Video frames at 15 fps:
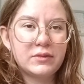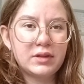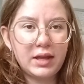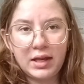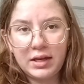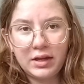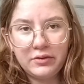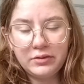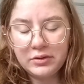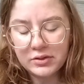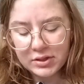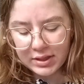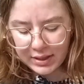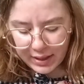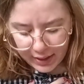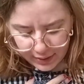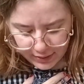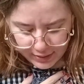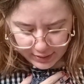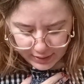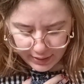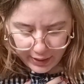And I do usually like
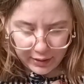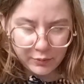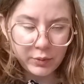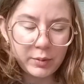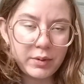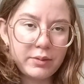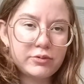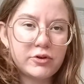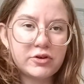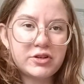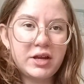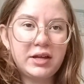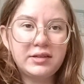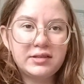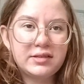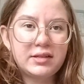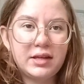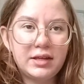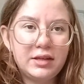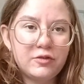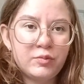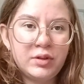that. I like when my projects
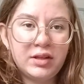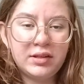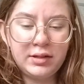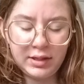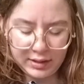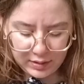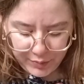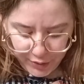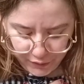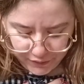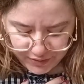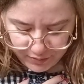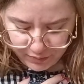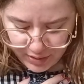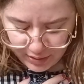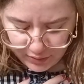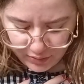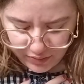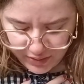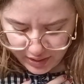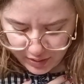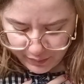like give me a little bit of something to
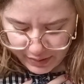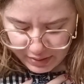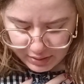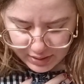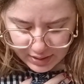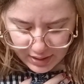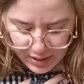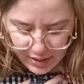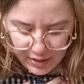think about.